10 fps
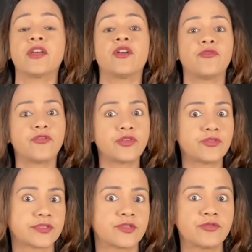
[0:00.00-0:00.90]
for your
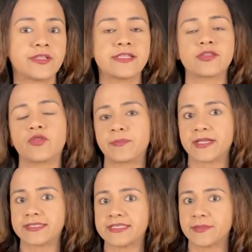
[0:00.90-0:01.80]
students or
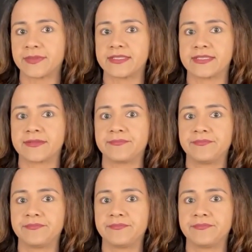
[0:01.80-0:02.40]
participants.